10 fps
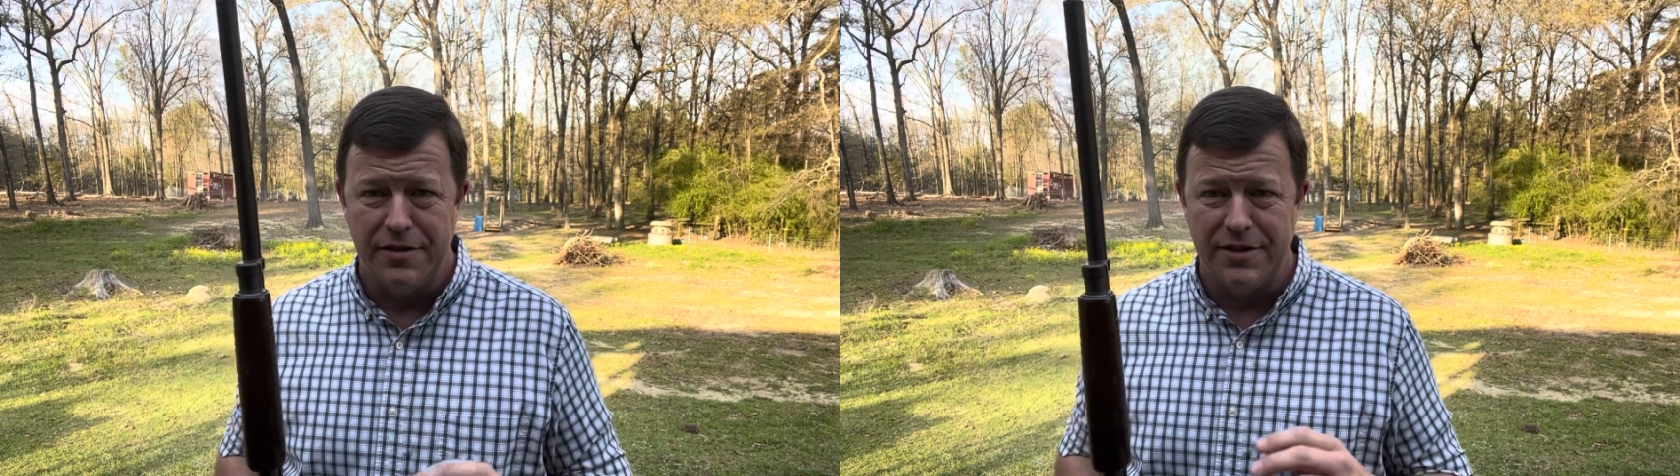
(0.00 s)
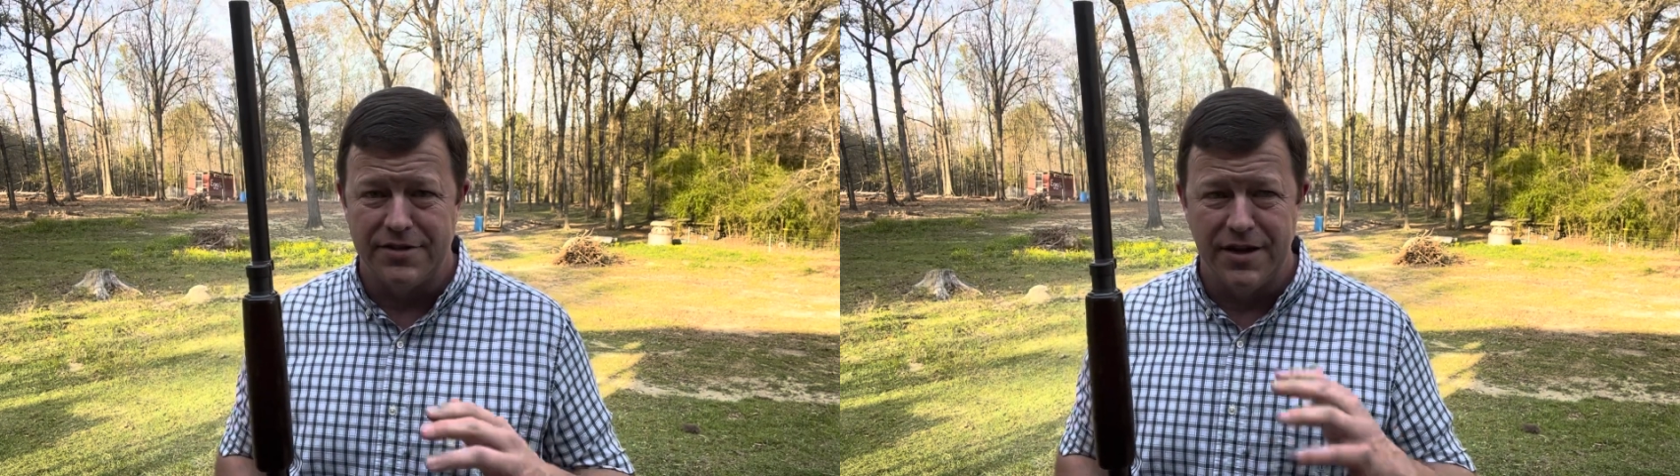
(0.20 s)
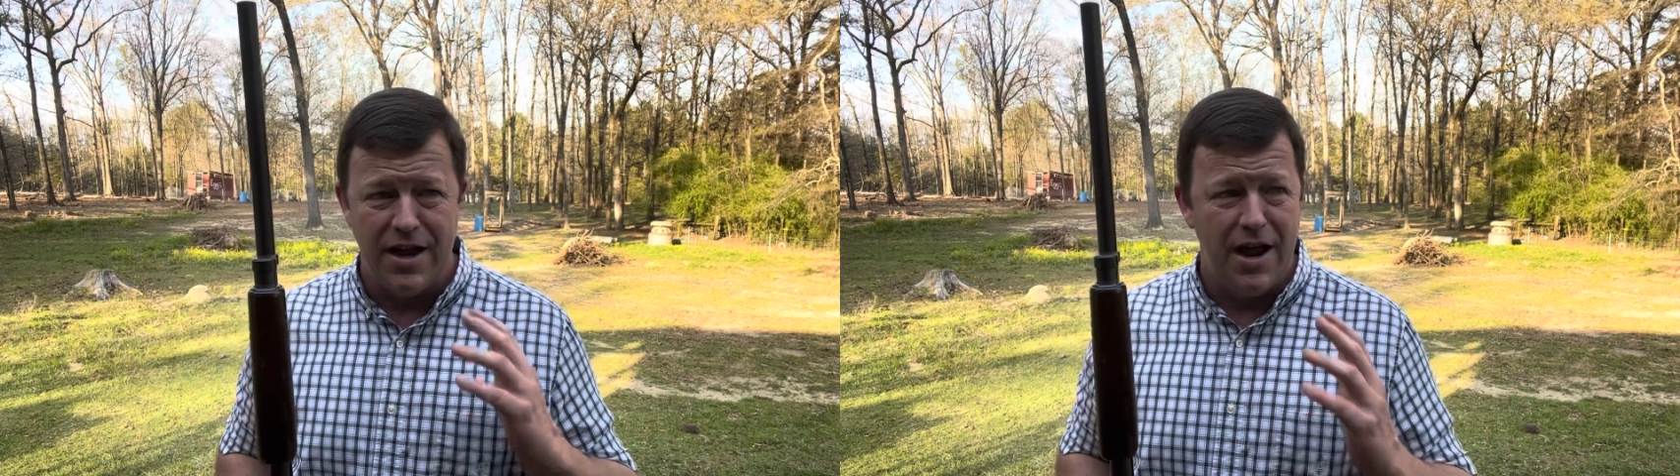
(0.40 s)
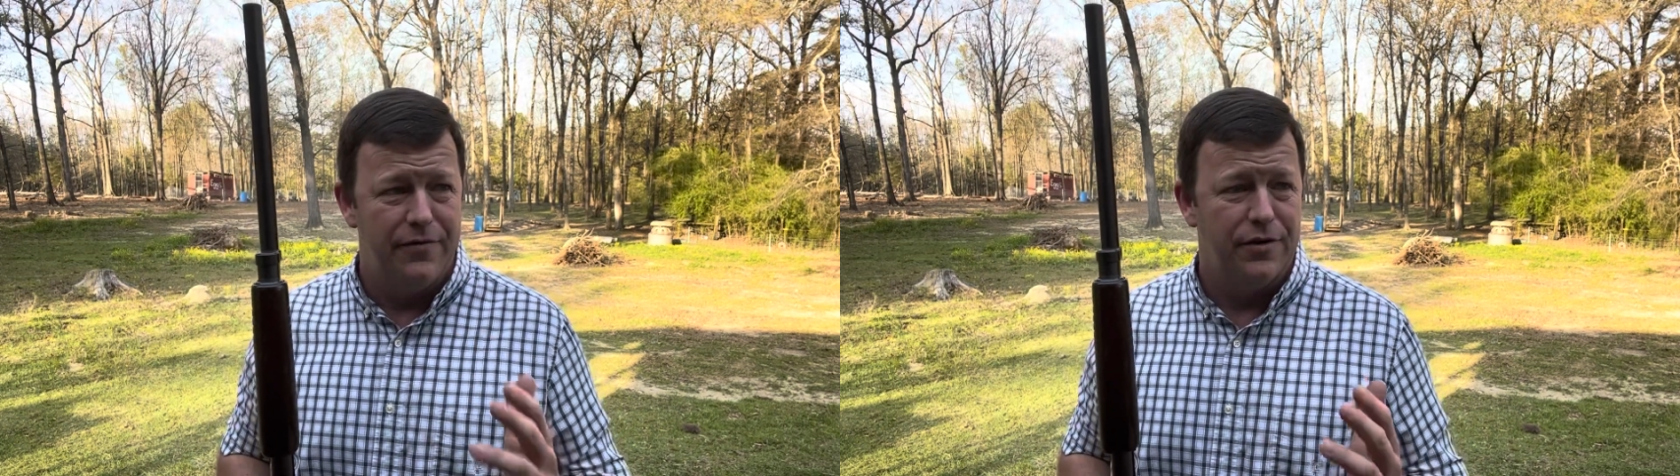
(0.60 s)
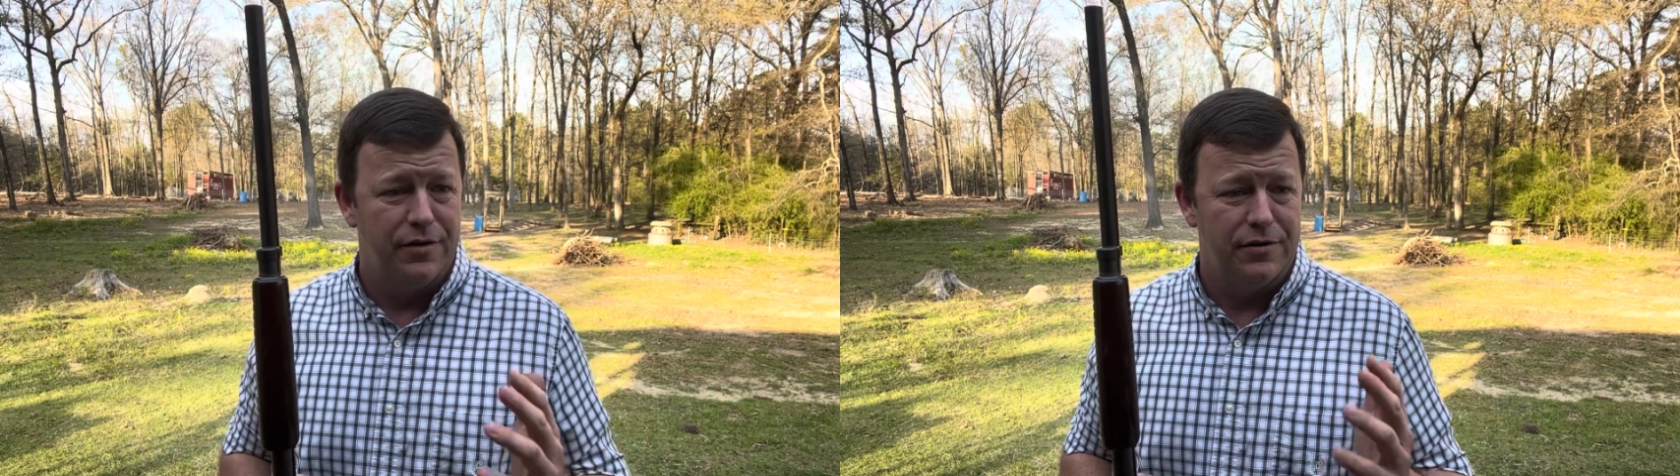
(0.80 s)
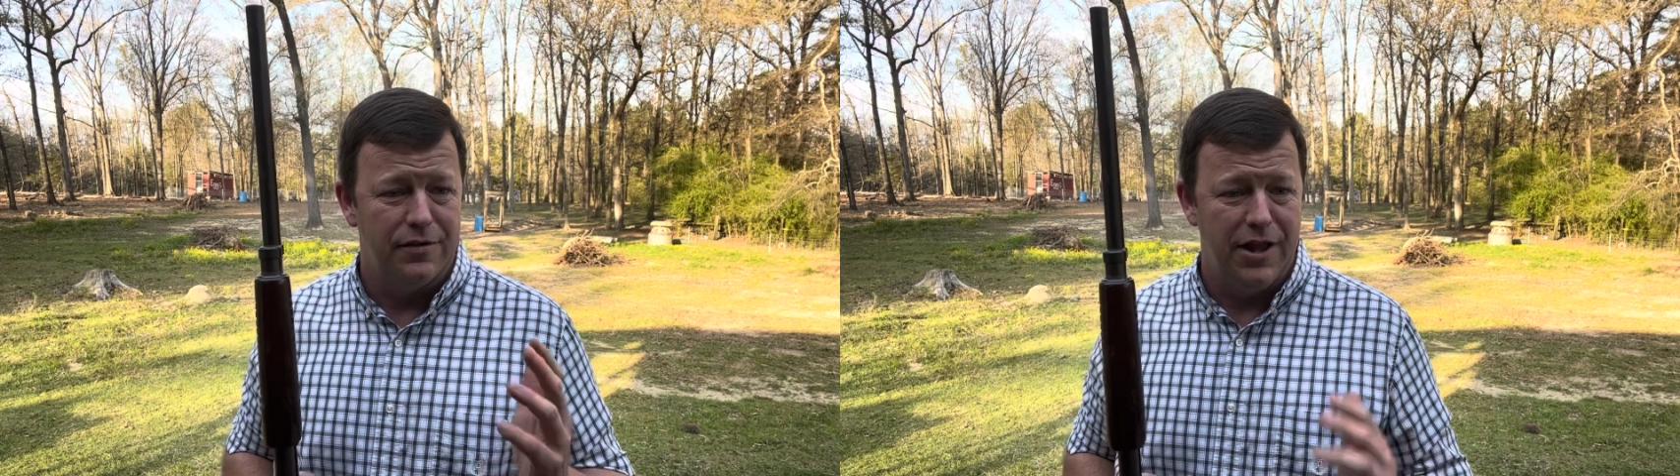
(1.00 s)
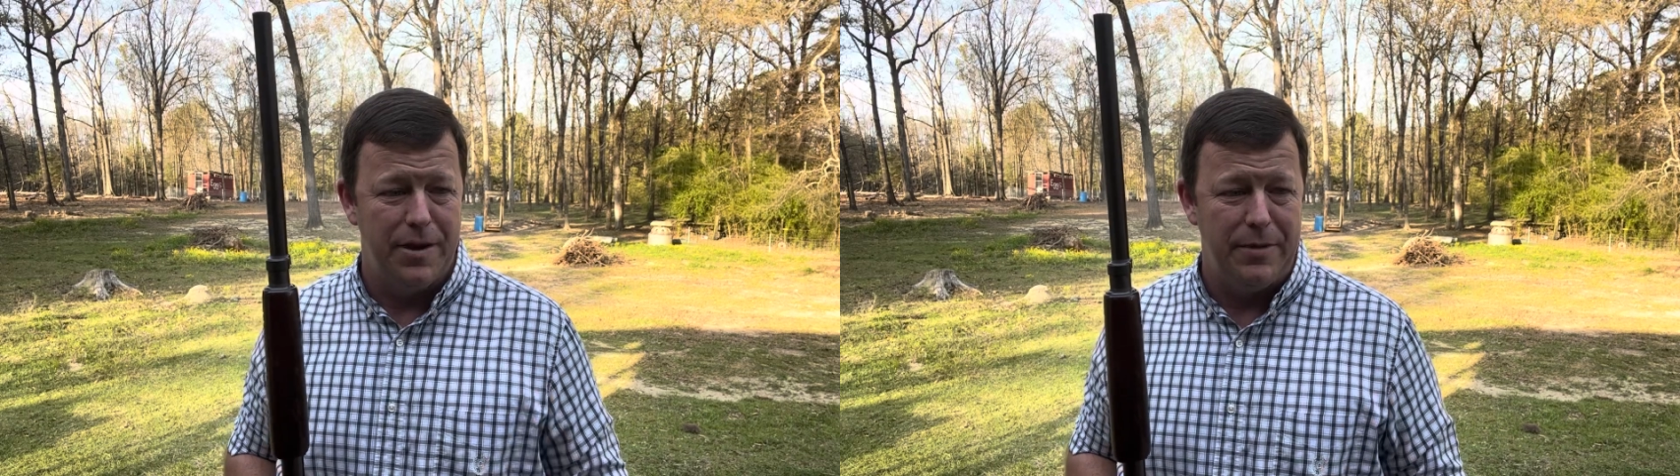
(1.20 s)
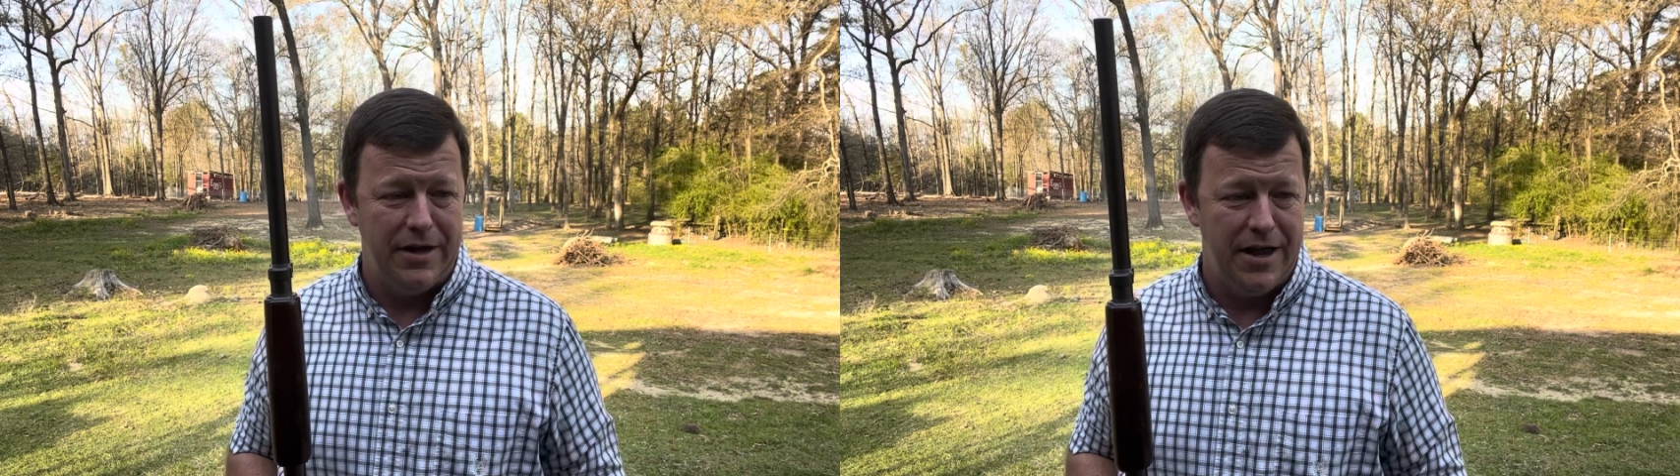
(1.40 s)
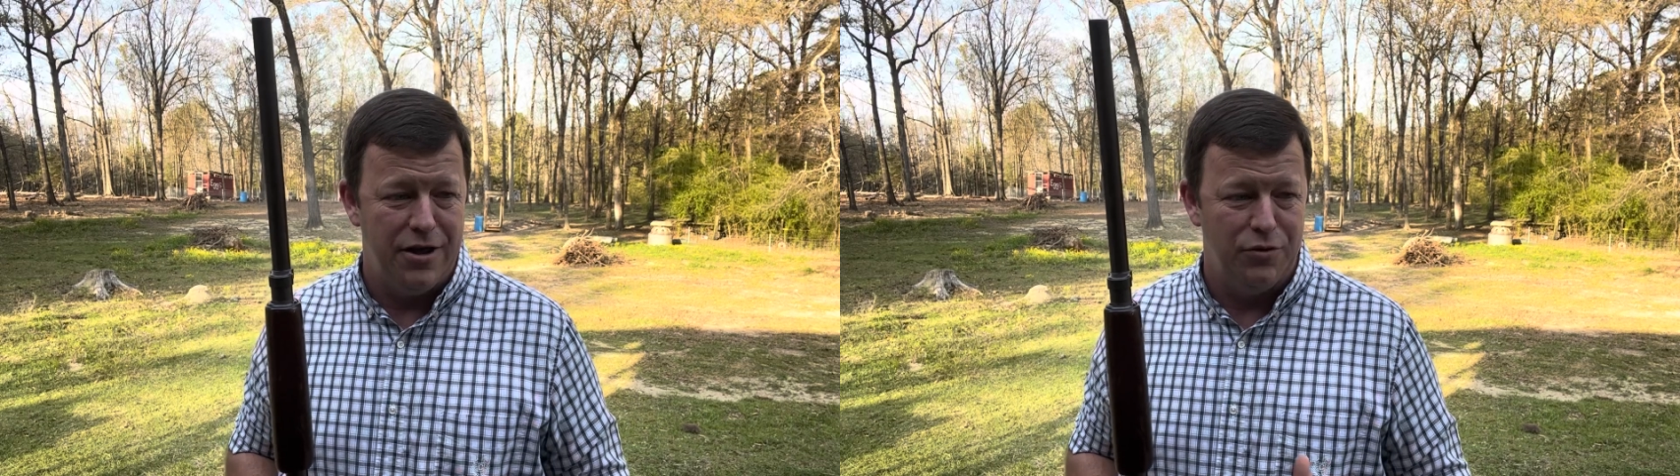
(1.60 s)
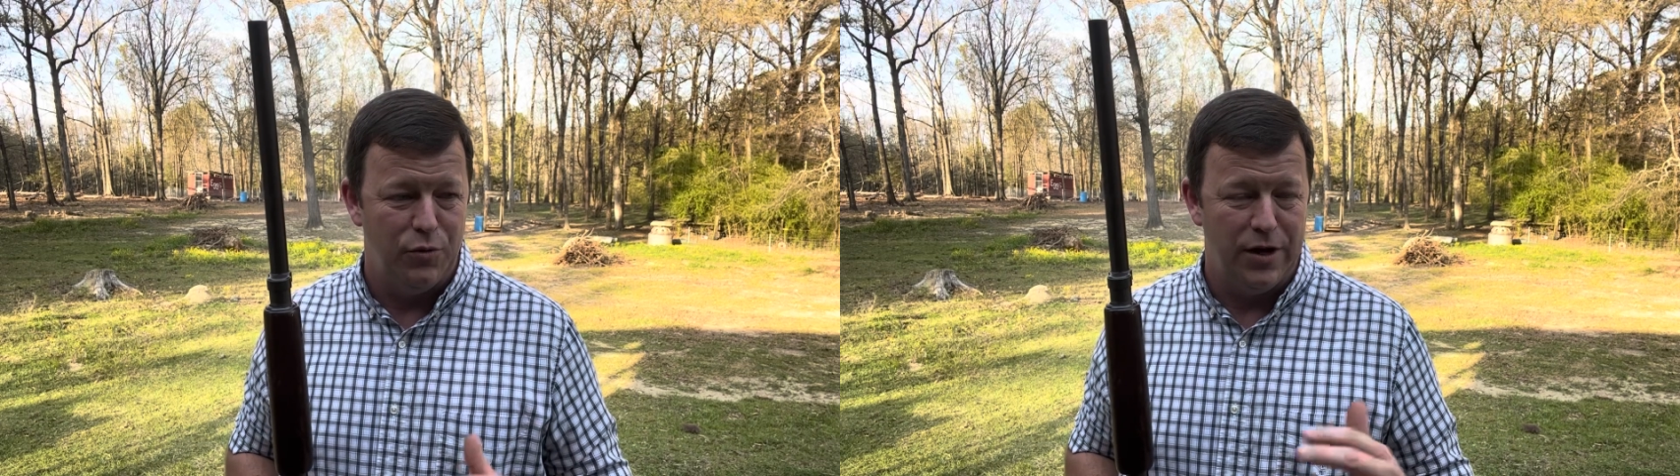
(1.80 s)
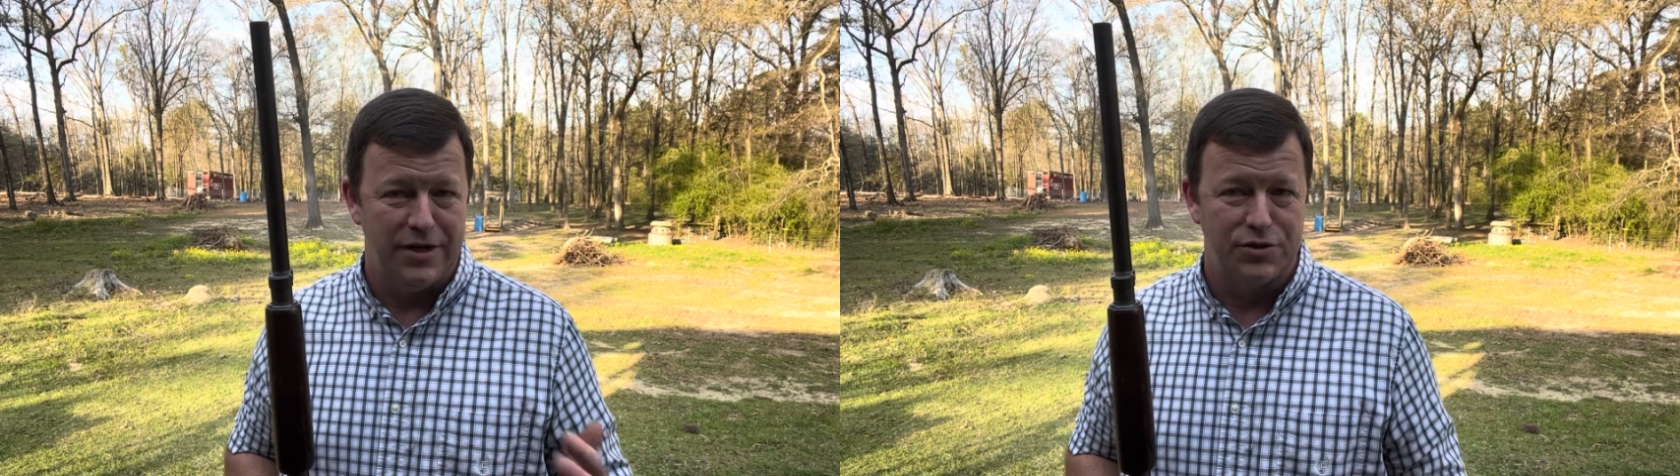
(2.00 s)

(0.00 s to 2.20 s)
It's never let me down when I